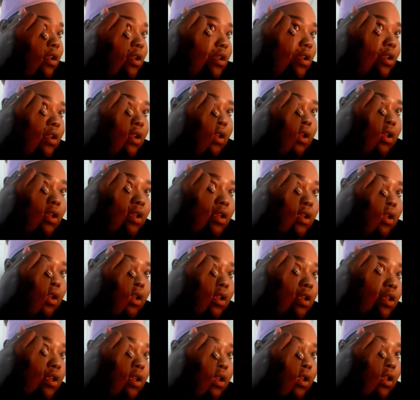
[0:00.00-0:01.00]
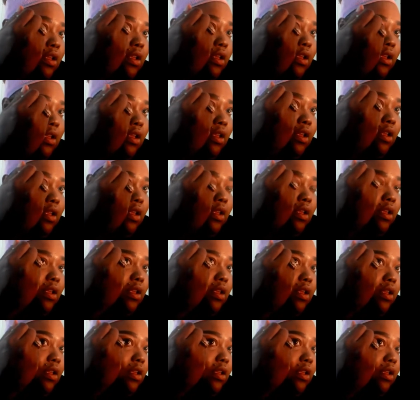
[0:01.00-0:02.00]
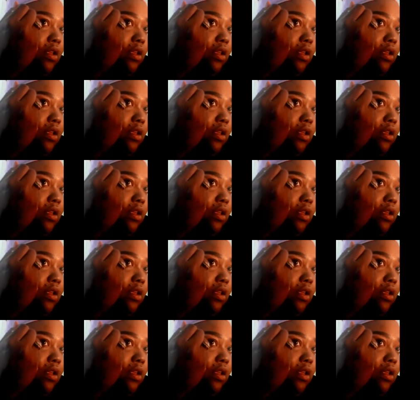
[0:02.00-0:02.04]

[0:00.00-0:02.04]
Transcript: (no one is talking)